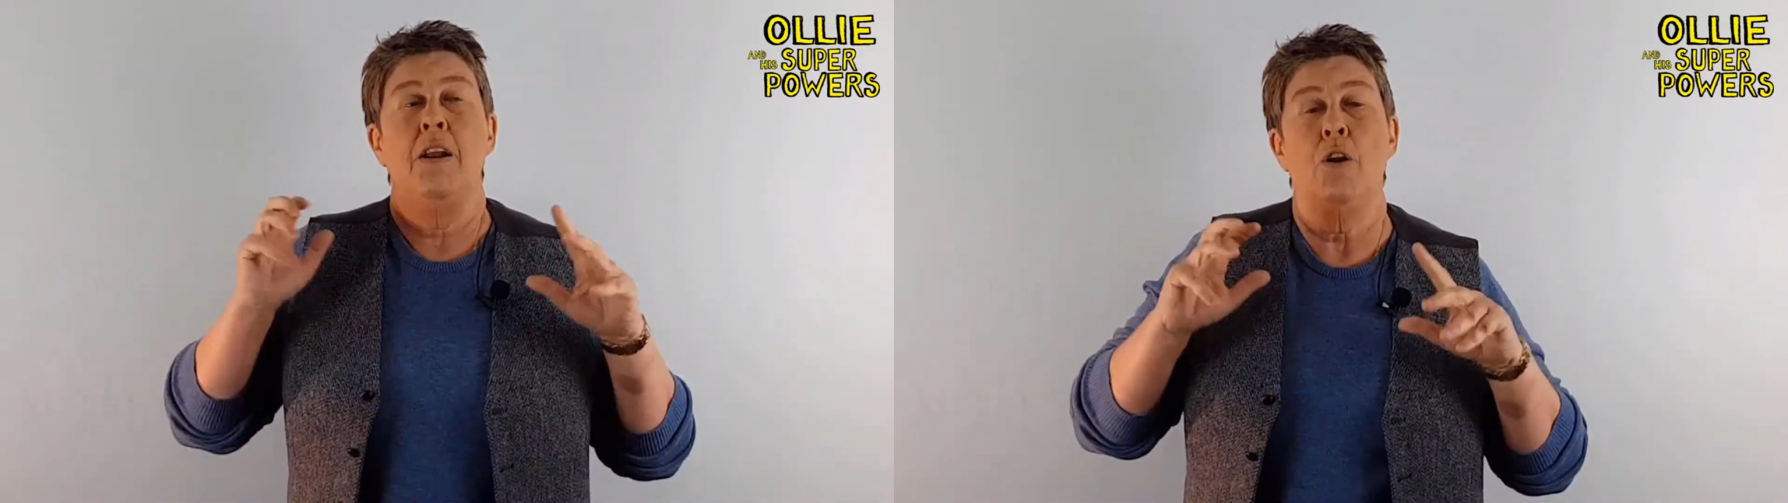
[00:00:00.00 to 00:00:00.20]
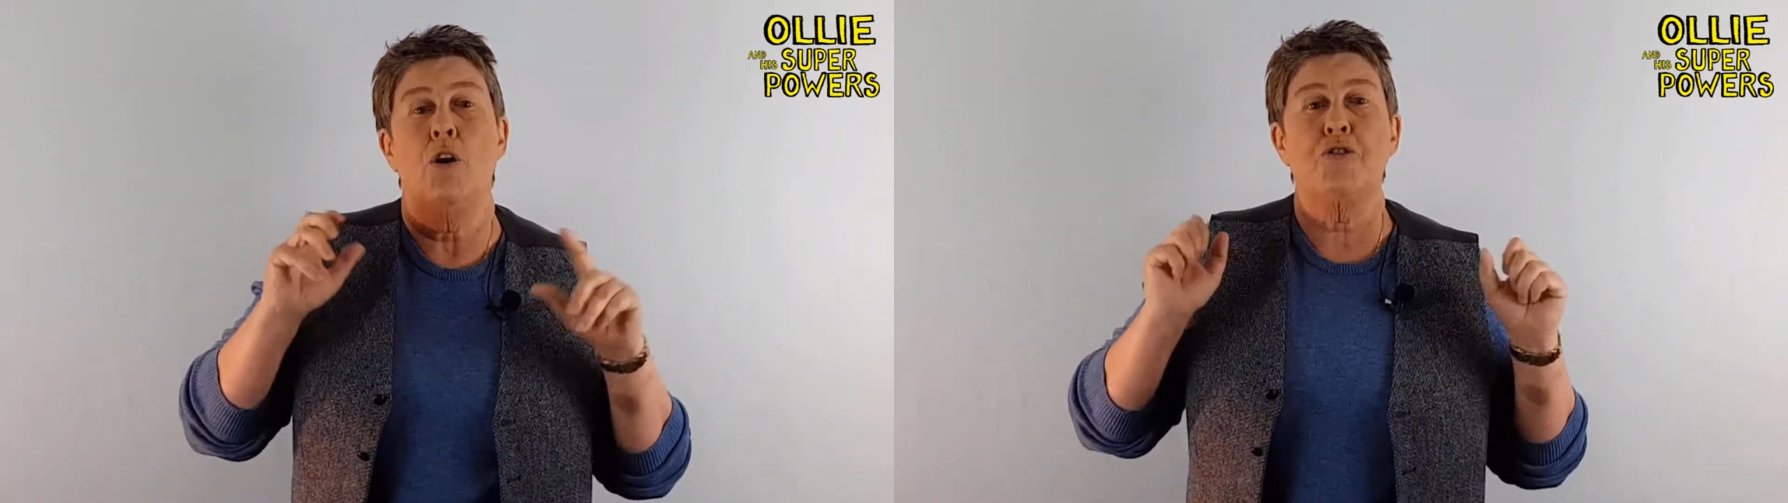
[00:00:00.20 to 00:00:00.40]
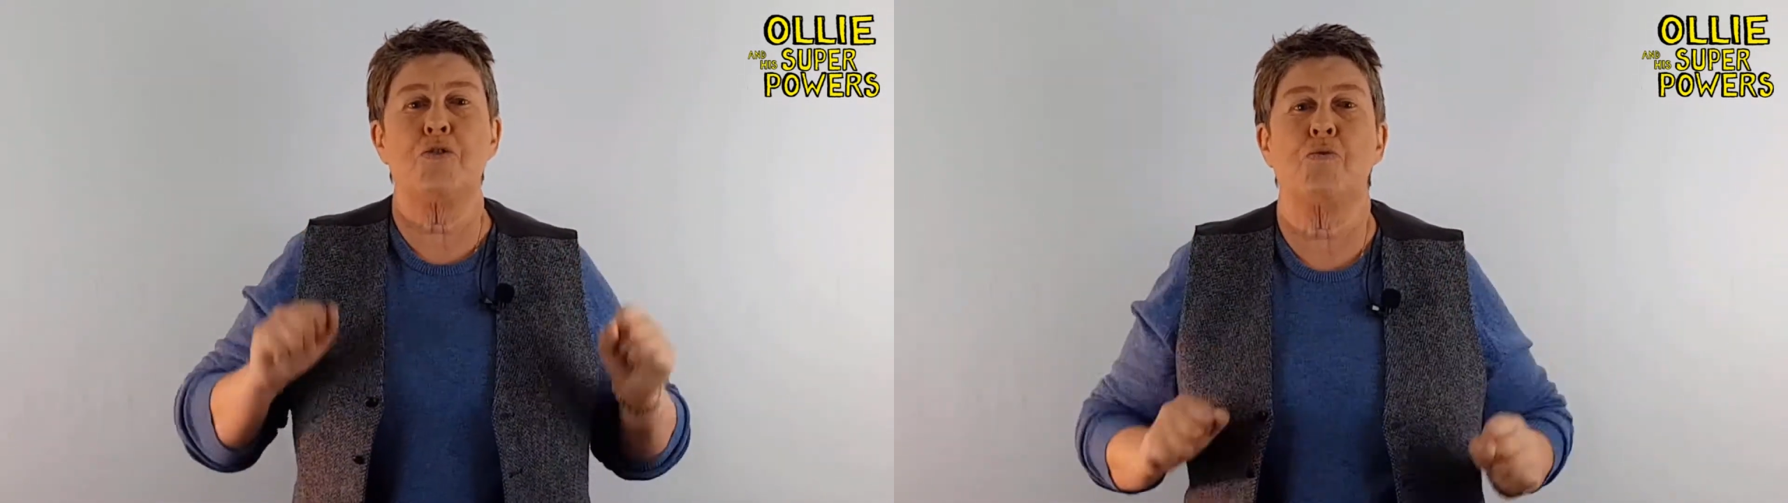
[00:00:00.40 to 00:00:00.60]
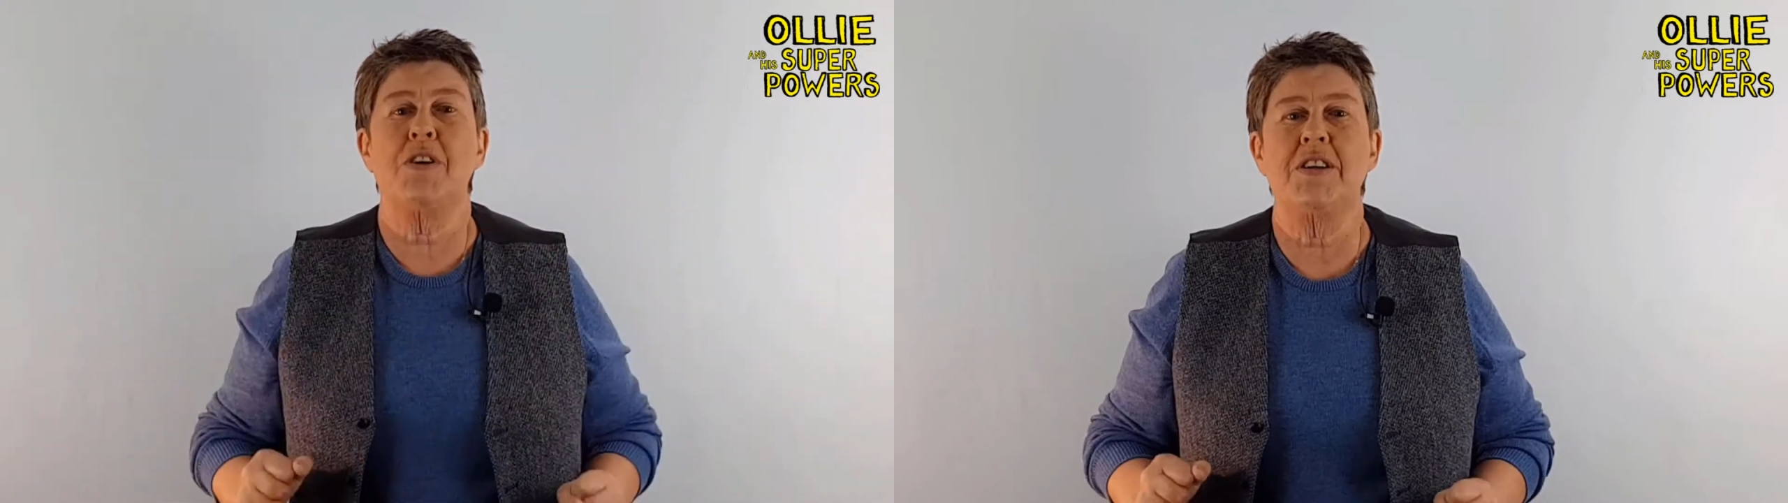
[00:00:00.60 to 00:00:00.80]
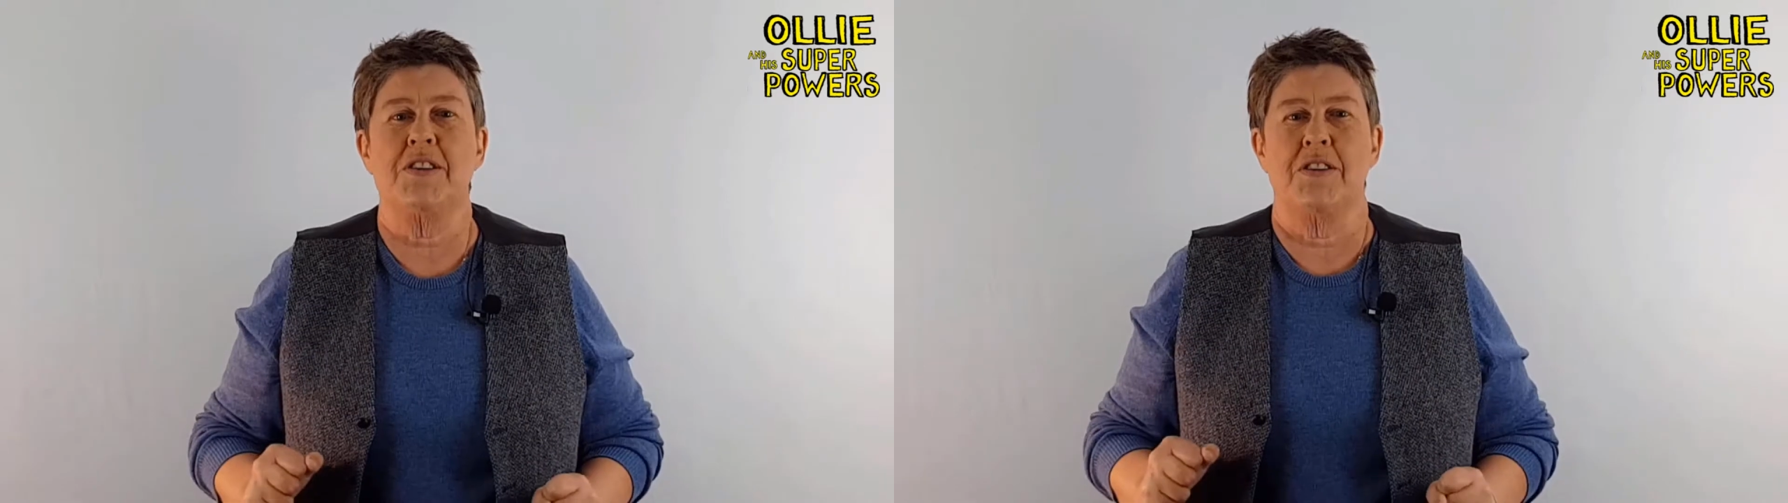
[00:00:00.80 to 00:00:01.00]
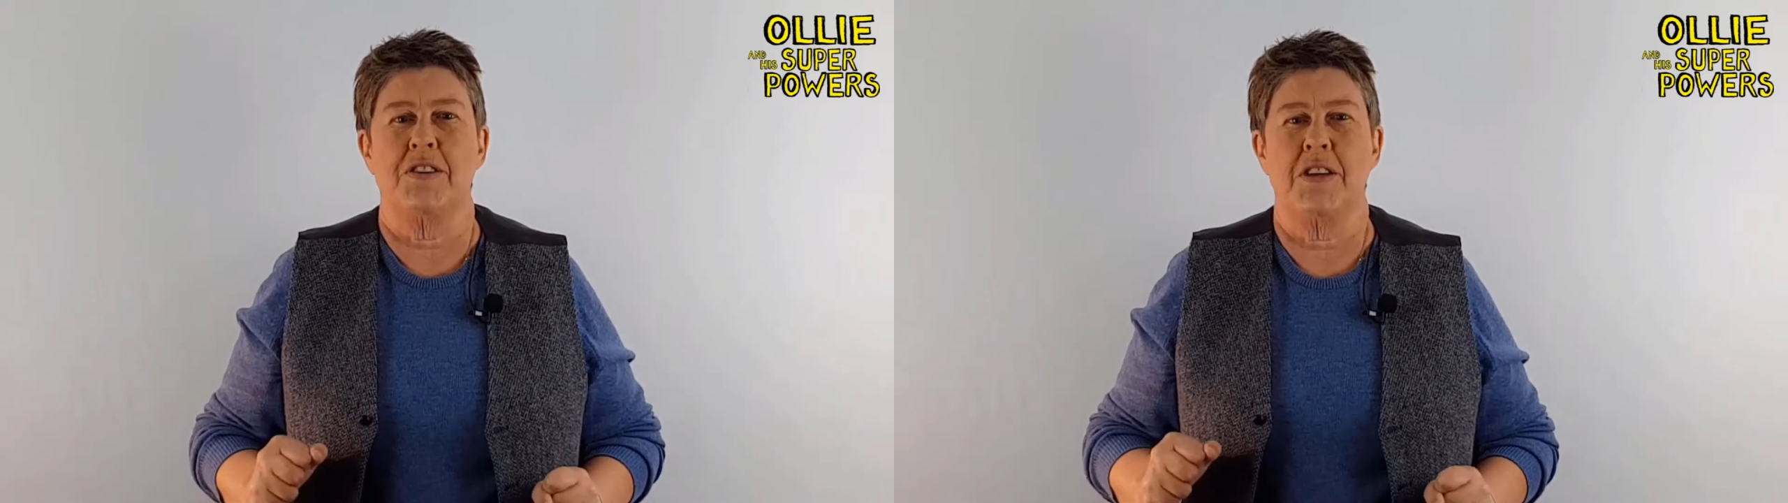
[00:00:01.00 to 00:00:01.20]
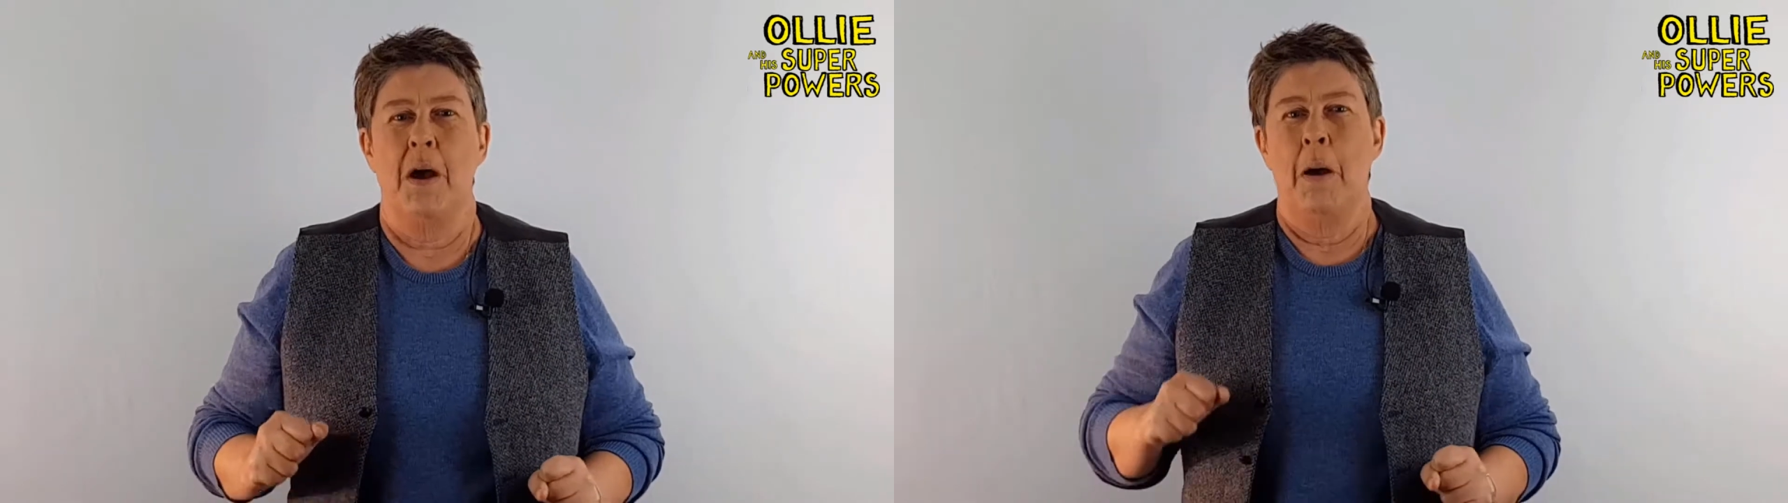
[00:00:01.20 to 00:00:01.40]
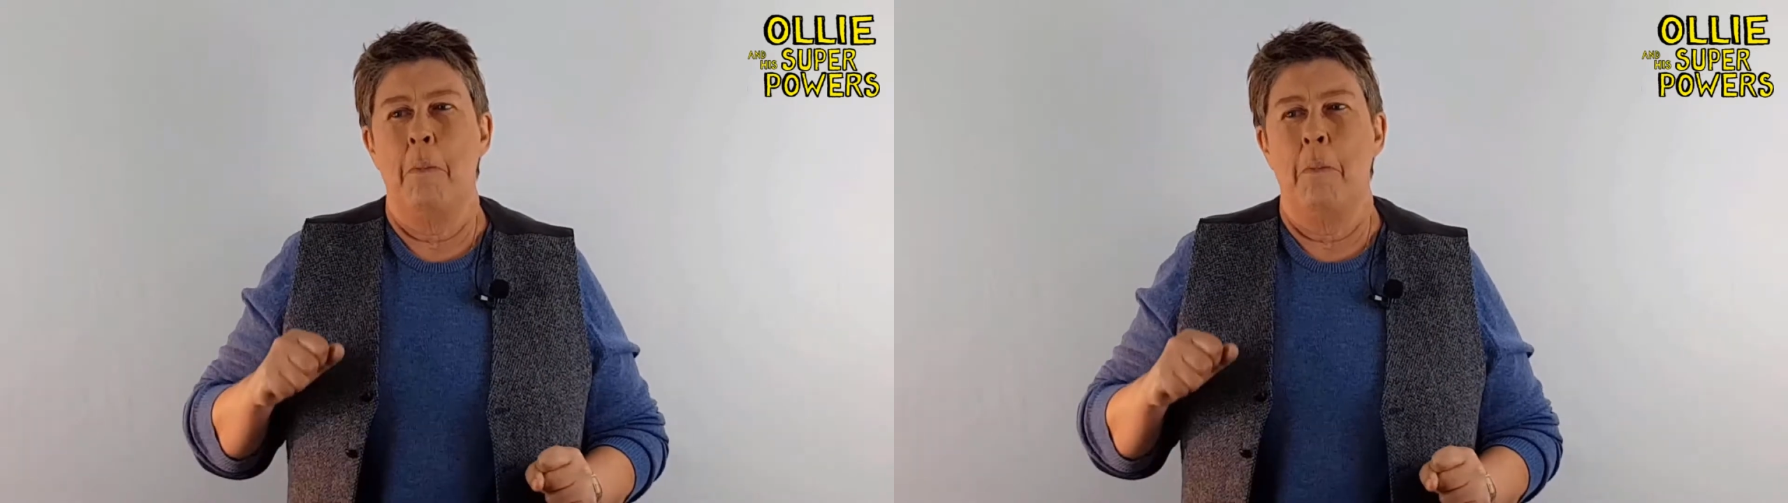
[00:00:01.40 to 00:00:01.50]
Lots of reasons,